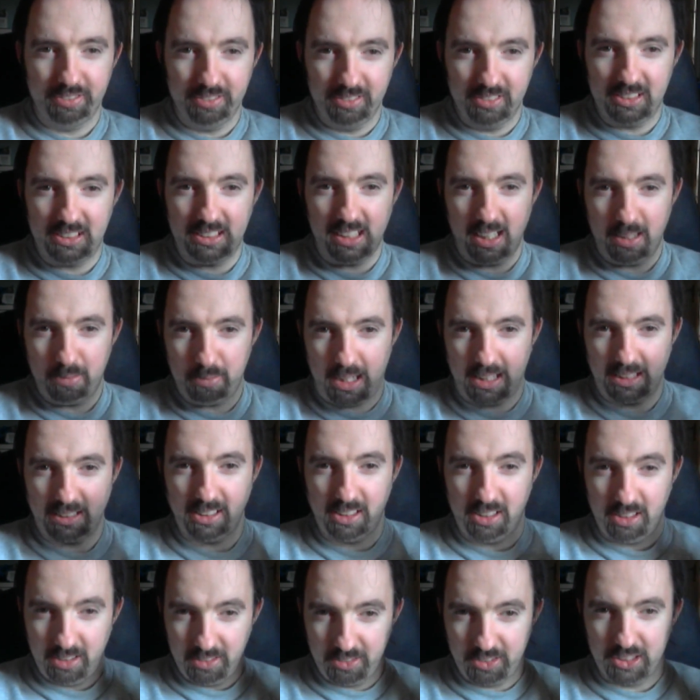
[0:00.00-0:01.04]
Cinematic
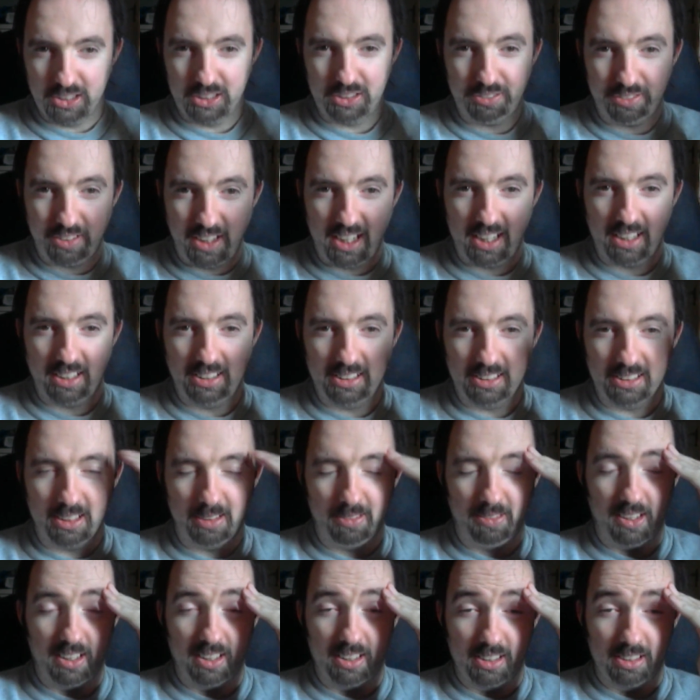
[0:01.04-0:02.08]
Universe fan. It's going
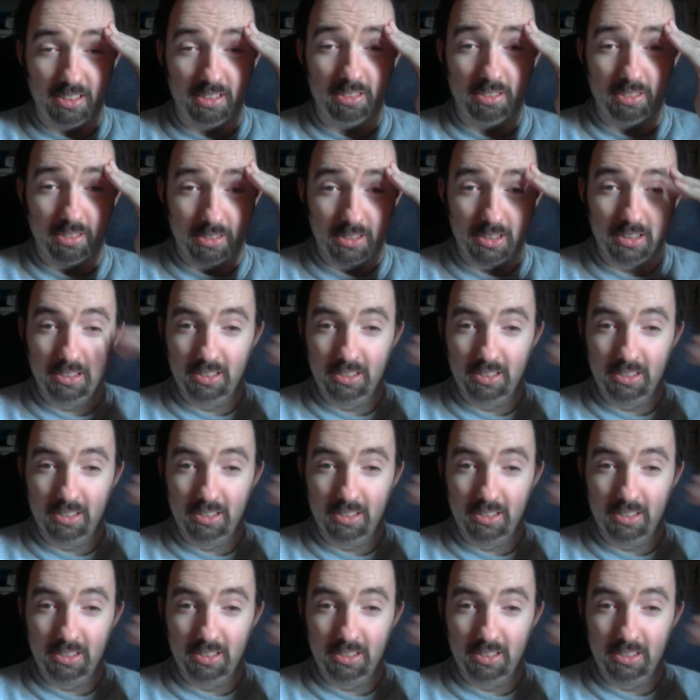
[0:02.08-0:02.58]
to be like, oh,